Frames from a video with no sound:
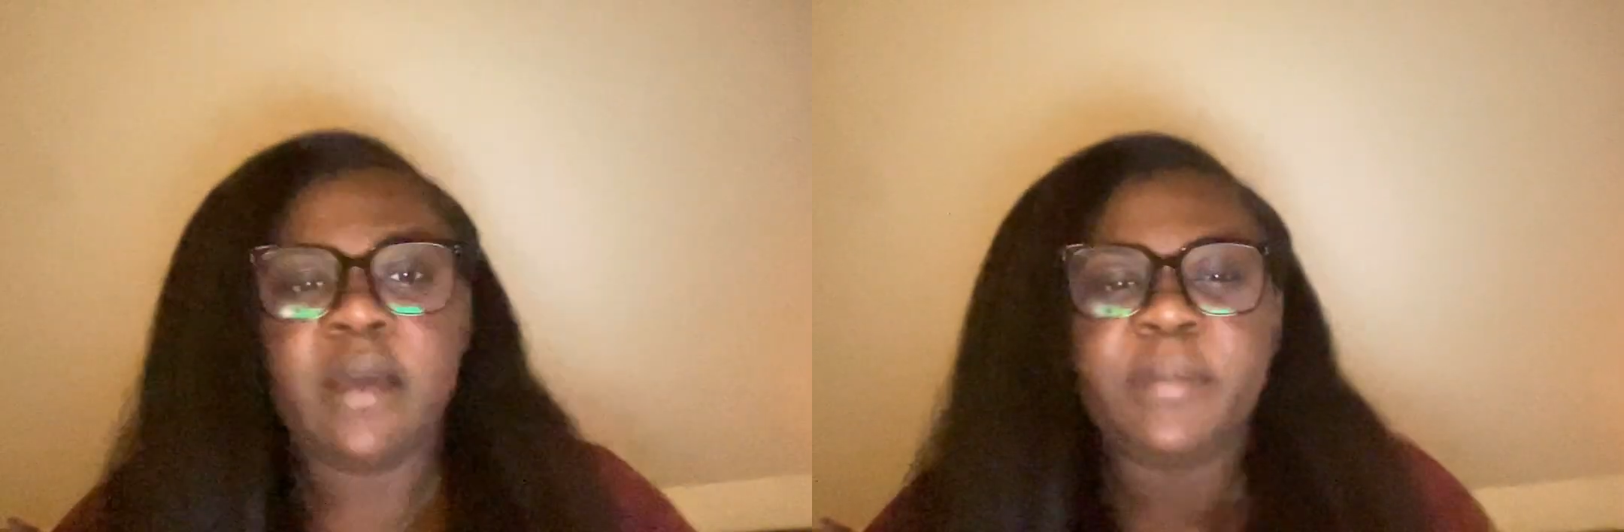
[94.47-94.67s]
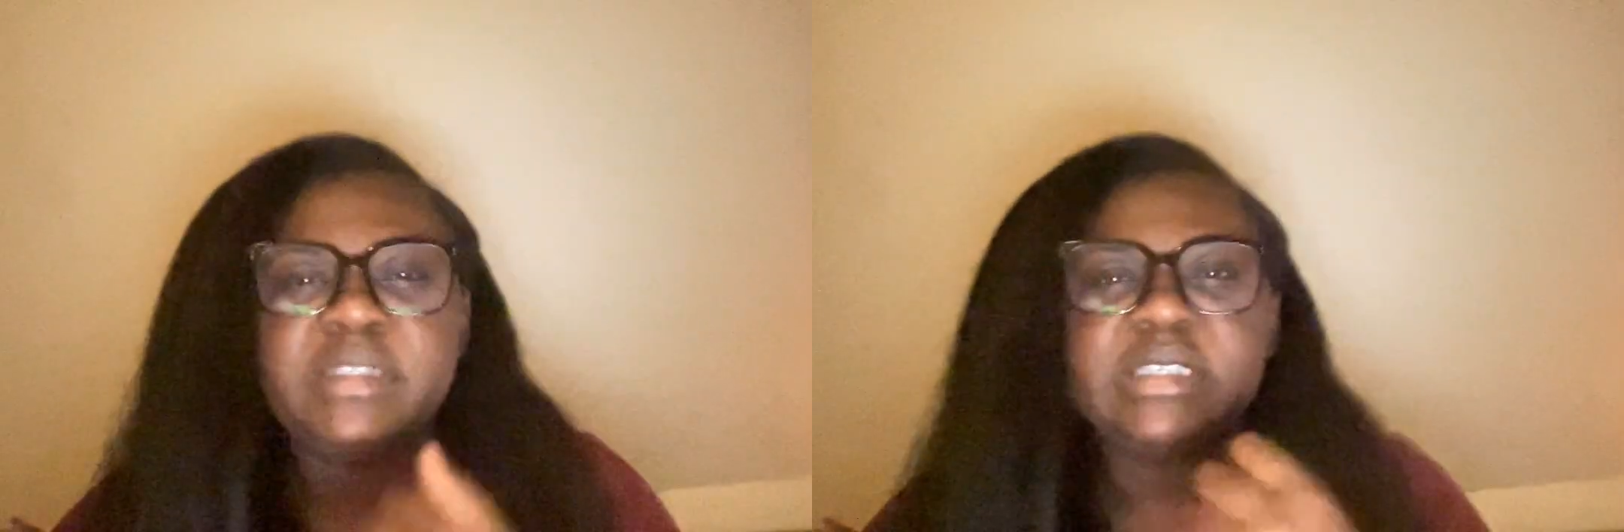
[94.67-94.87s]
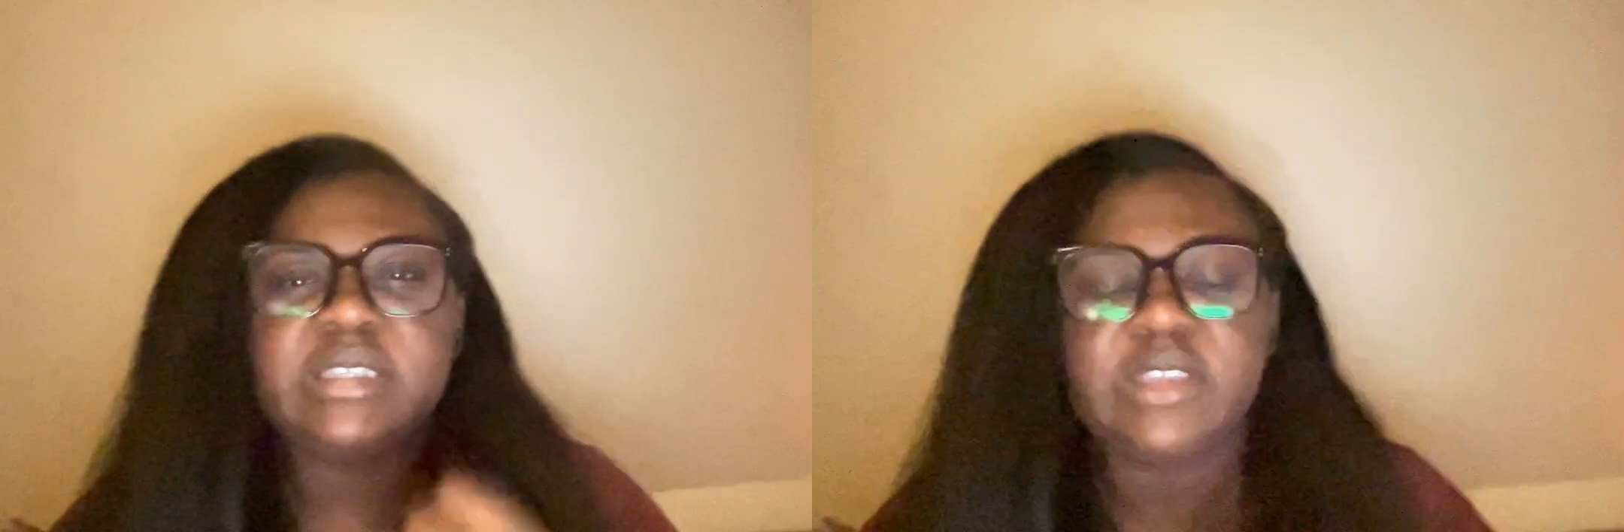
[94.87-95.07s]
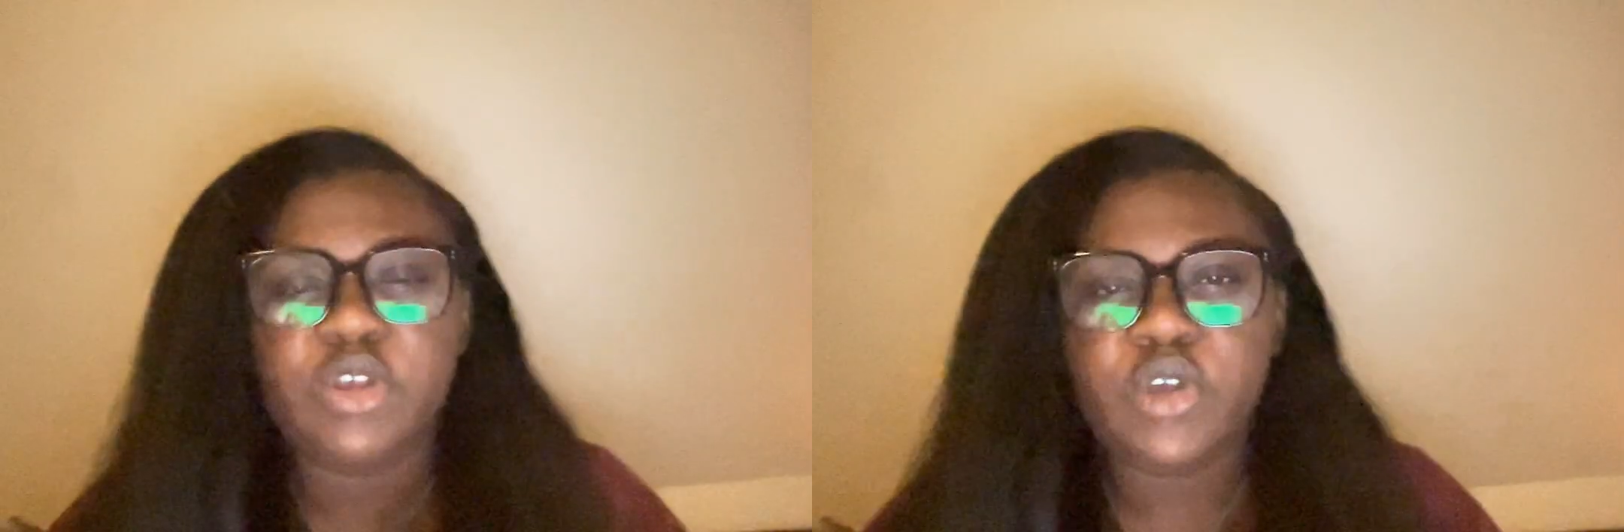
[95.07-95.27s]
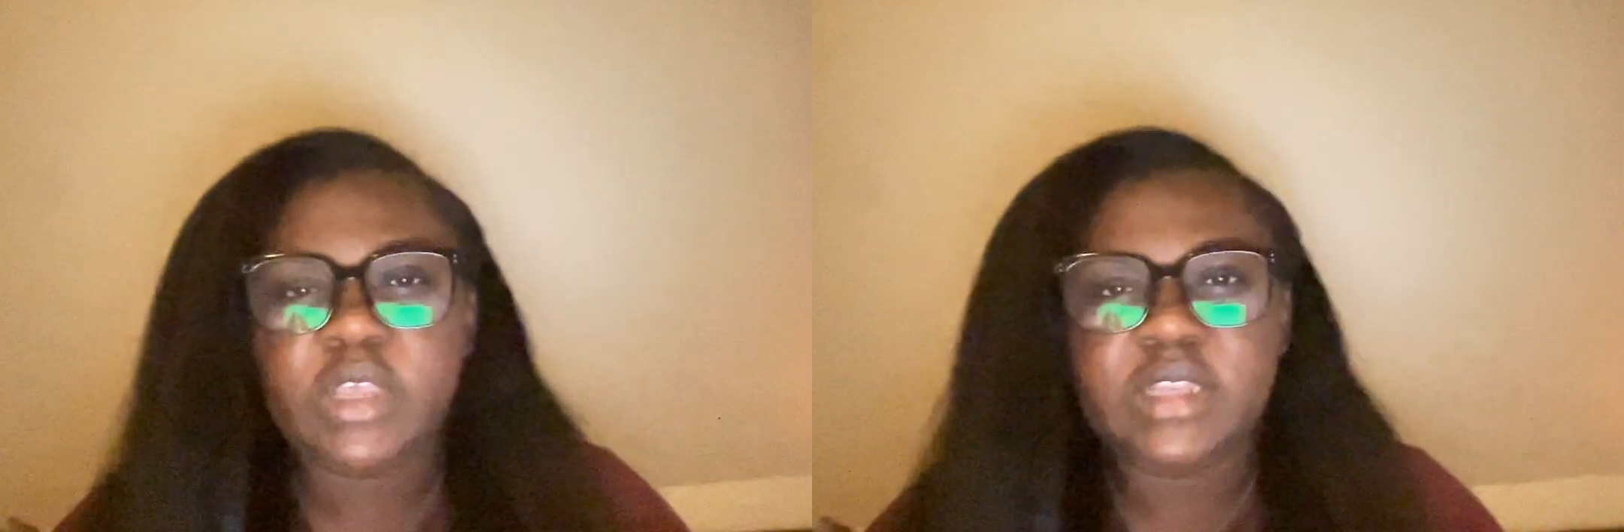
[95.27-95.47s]
but
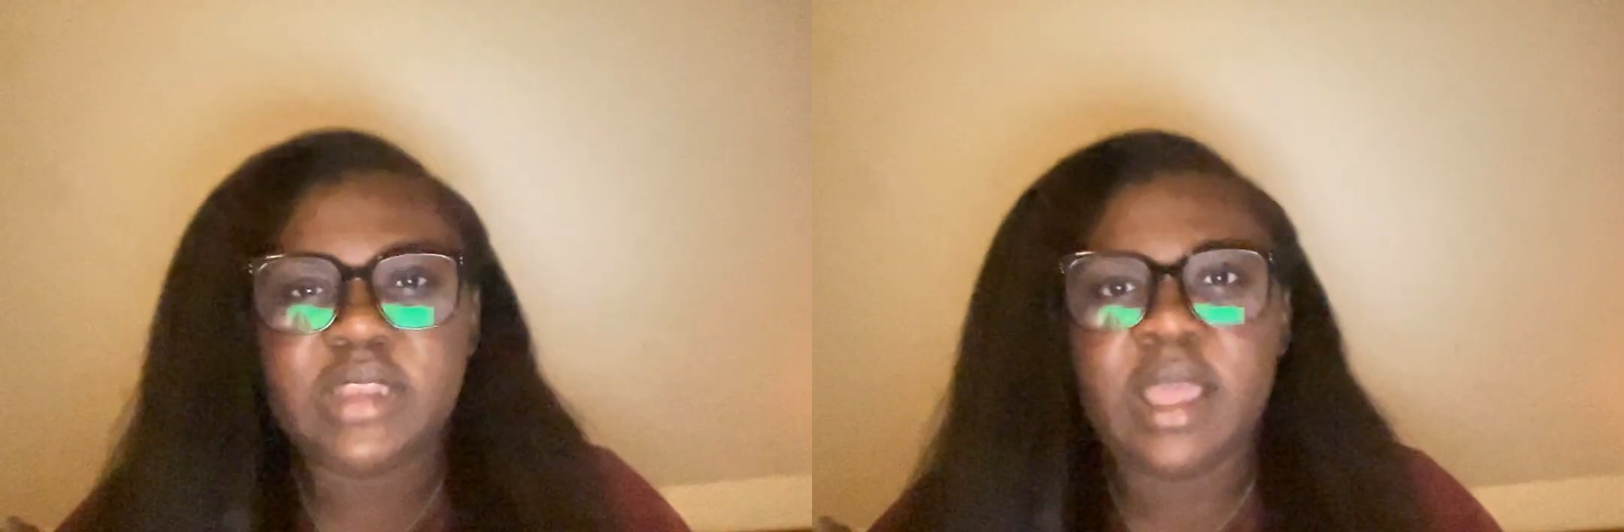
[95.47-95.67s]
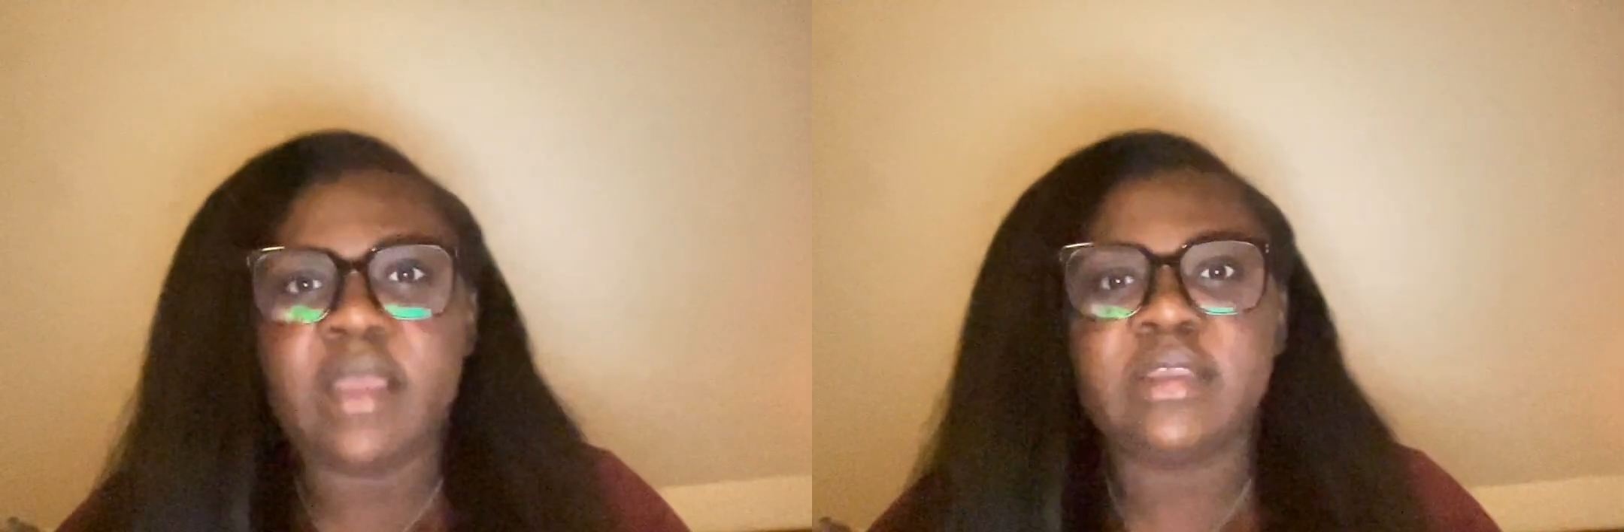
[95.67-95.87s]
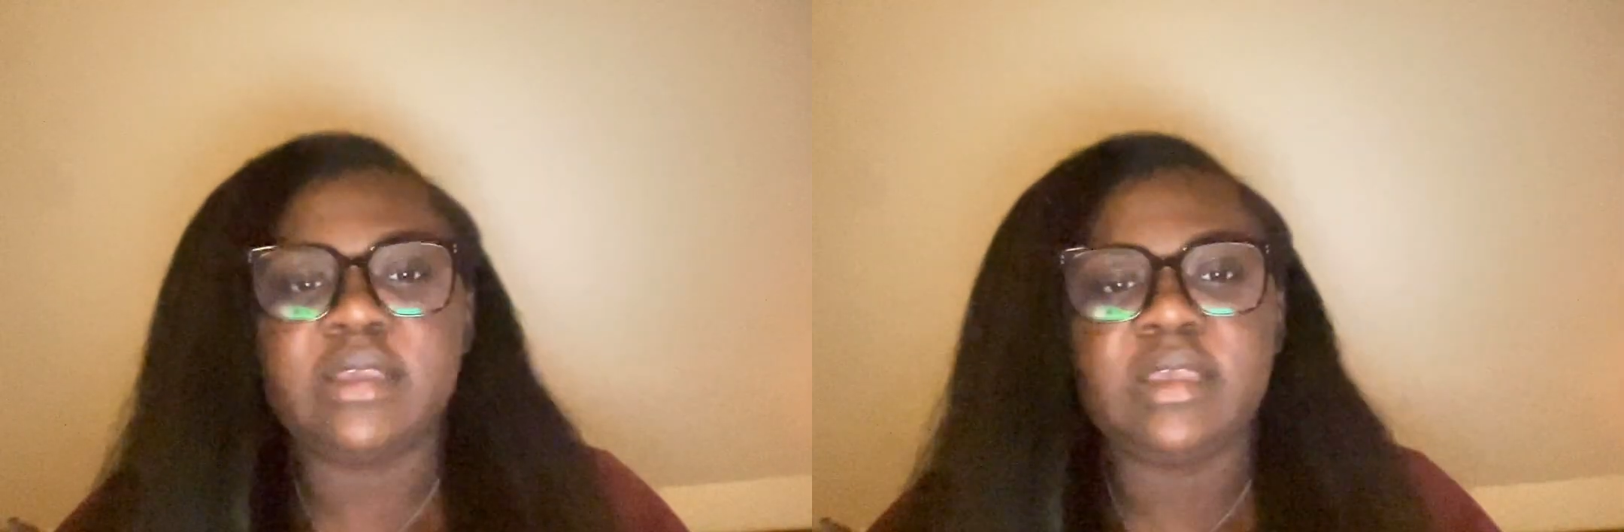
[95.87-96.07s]
still could not